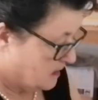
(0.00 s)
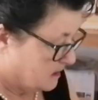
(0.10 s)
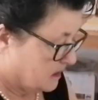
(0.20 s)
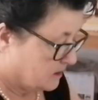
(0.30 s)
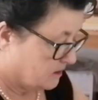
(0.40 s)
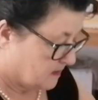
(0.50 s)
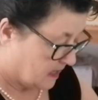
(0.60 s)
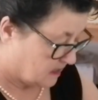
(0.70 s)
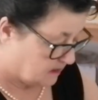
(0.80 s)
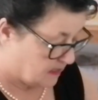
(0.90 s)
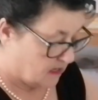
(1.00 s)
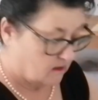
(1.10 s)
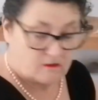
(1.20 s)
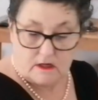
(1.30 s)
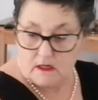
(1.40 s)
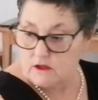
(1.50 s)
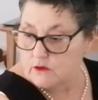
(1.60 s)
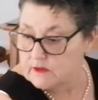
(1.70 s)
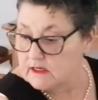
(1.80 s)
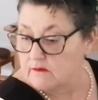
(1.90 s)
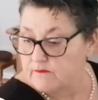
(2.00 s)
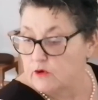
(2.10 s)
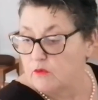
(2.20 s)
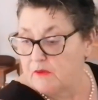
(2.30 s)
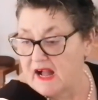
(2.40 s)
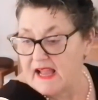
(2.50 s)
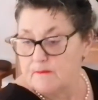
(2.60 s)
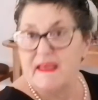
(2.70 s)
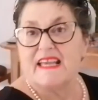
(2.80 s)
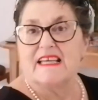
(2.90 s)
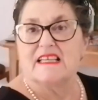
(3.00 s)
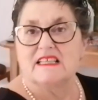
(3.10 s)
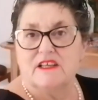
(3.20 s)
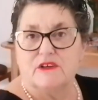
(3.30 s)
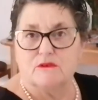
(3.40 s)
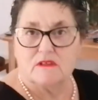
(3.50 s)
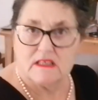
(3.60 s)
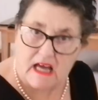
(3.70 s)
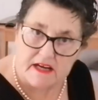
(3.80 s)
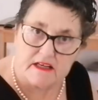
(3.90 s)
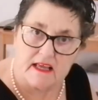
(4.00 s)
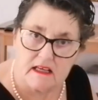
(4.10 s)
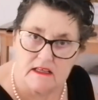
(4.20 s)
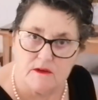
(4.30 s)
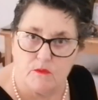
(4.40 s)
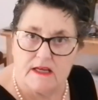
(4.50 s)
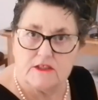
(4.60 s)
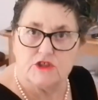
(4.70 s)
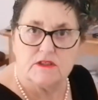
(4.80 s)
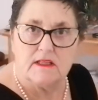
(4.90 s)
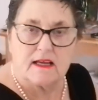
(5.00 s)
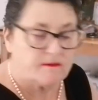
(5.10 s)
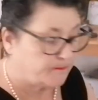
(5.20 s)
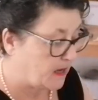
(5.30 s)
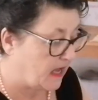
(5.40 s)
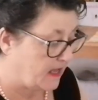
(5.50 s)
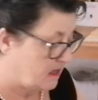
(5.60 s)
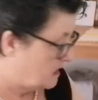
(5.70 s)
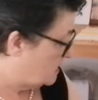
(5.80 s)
You can do that in that, or you can do it in a full pie, make it, you know, cut it like in a wedge, like a pie.